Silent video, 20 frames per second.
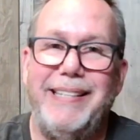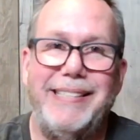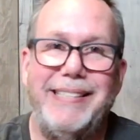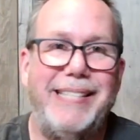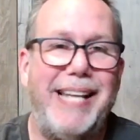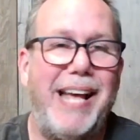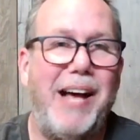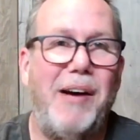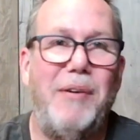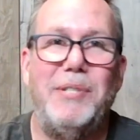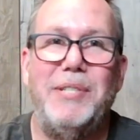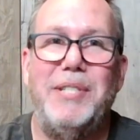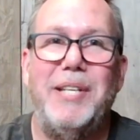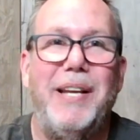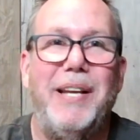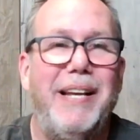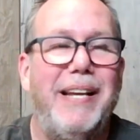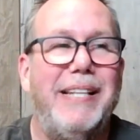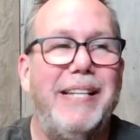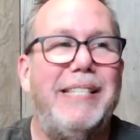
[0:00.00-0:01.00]
it sounds
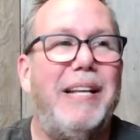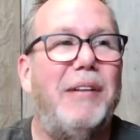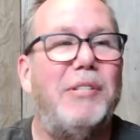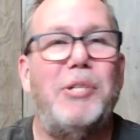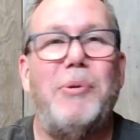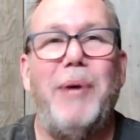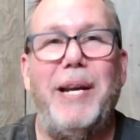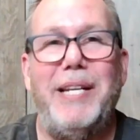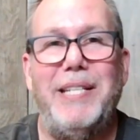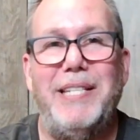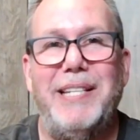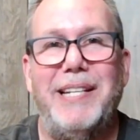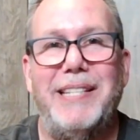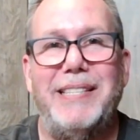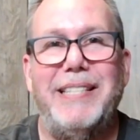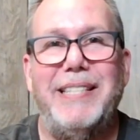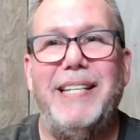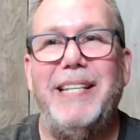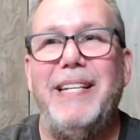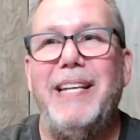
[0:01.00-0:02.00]
sounds crazy,
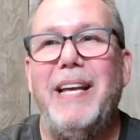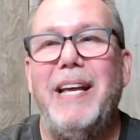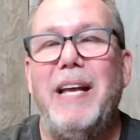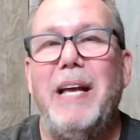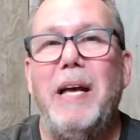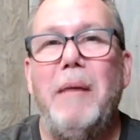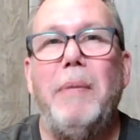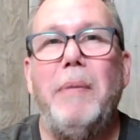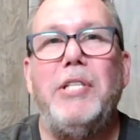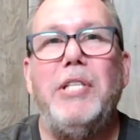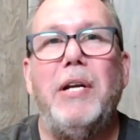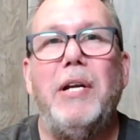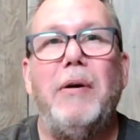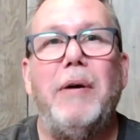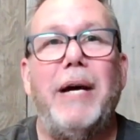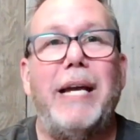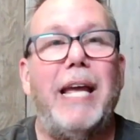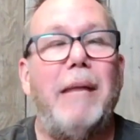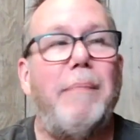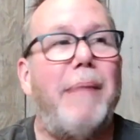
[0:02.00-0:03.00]
doesn't it? But you
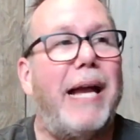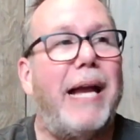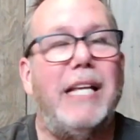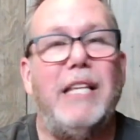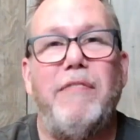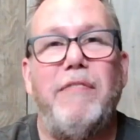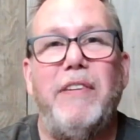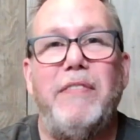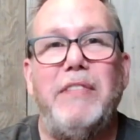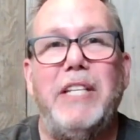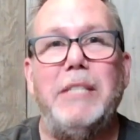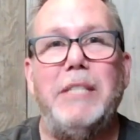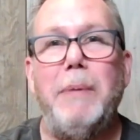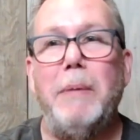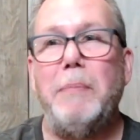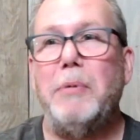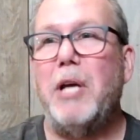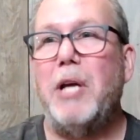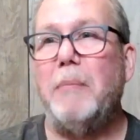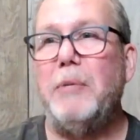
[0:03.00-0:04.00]
know, again, back in the 50s,
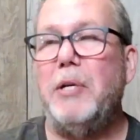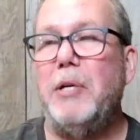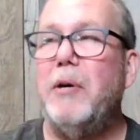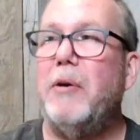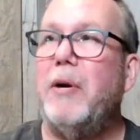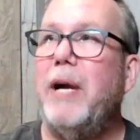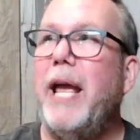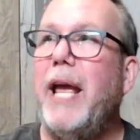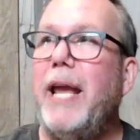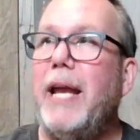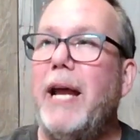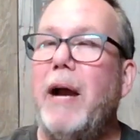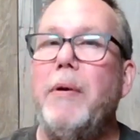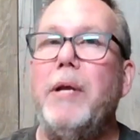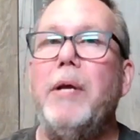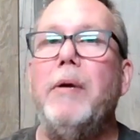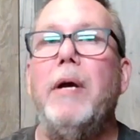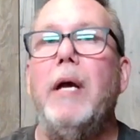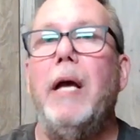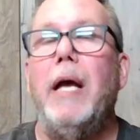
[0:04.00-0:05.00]
people come to your door, hey, how
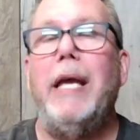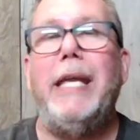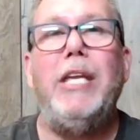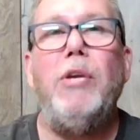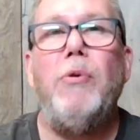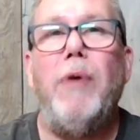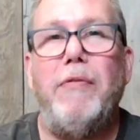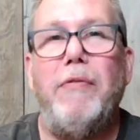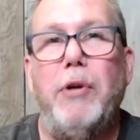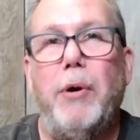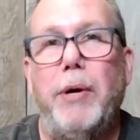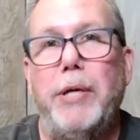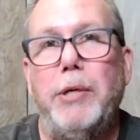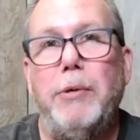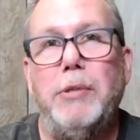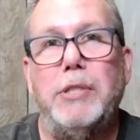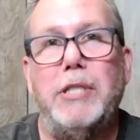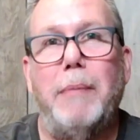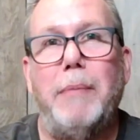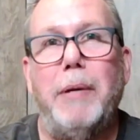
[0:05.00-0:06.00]
are you? You have no
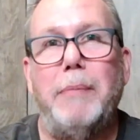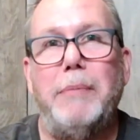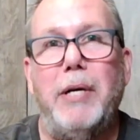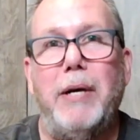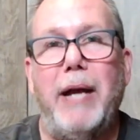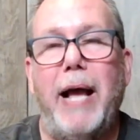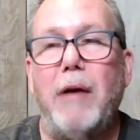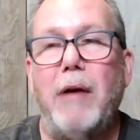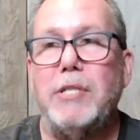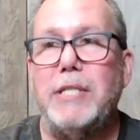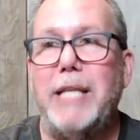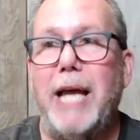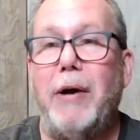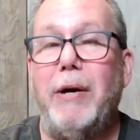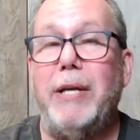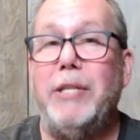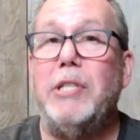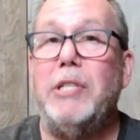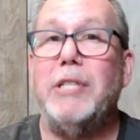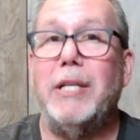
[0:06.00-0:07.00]
idea who's coming up to your house
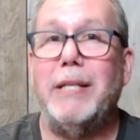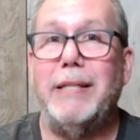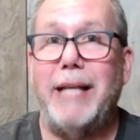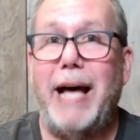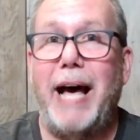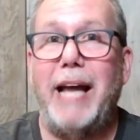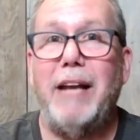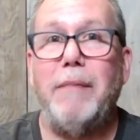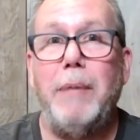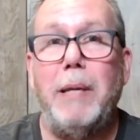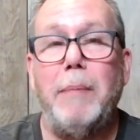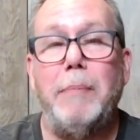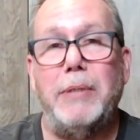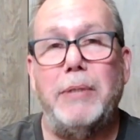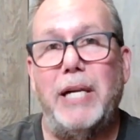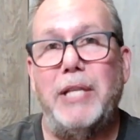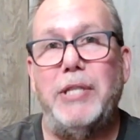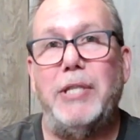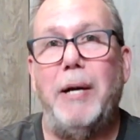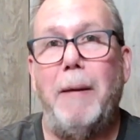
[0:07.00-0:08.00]
now, and there's a lot of
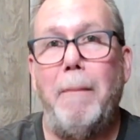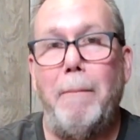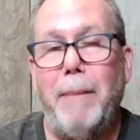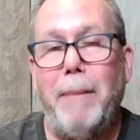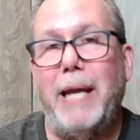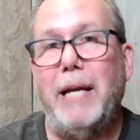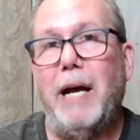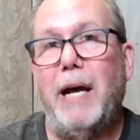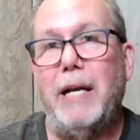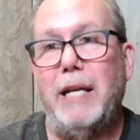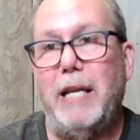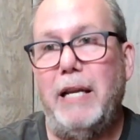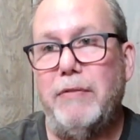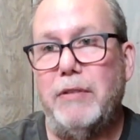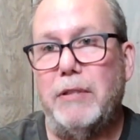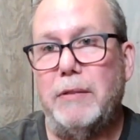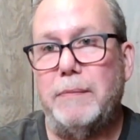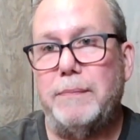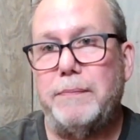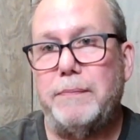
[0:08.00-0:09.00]
people out there bent on
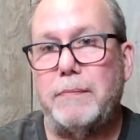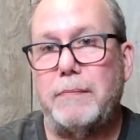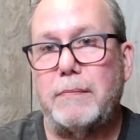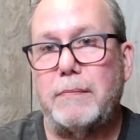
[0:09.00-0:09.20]
evil.